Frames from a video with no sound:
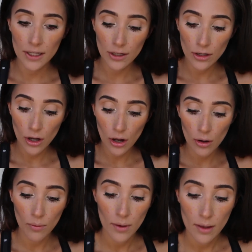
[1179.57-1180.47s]
going to
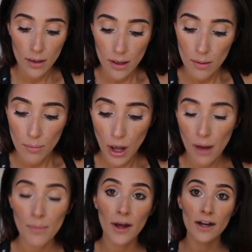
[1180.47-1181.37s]
go
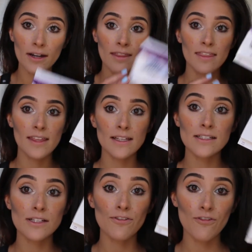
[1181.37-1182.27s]
pop on
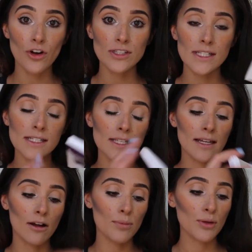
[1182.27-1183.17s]
these falsies
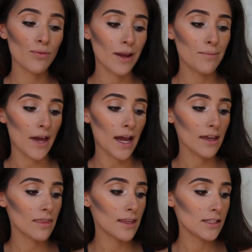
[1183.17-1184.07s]
and I'll be right back.
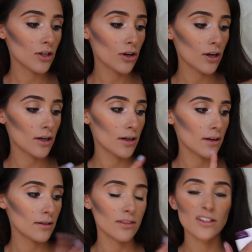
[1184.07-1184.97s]
These are,
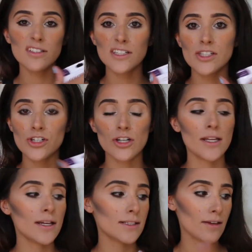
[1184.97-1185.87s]
it's dirty
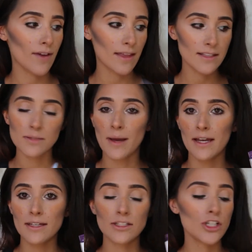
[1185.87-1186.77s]
because I've had this
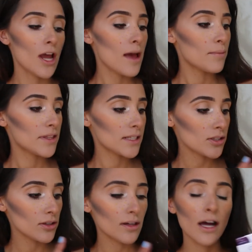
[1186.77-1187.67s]
package, but these
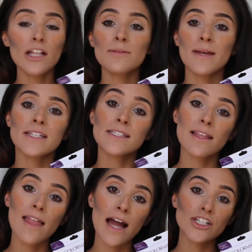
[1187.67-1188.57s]
are the Colormates
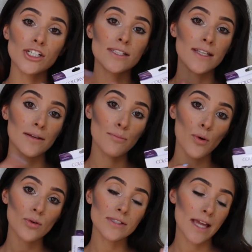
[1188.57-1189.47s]
lashes in
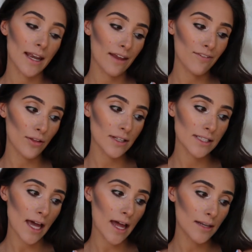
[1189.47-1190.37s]
bold, and I found
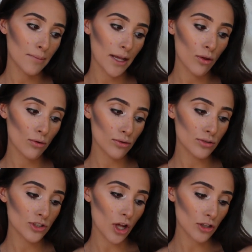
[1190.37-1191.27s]
these at my
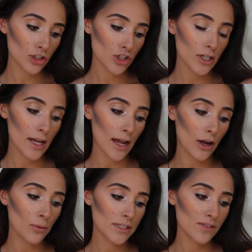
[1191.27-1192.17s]
local Dollar Tree. I
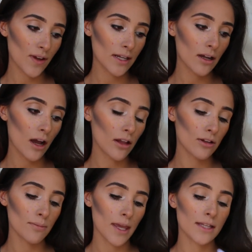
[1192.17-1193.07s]
always find
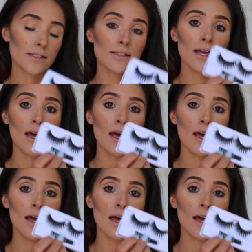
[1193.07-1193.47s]
Colormates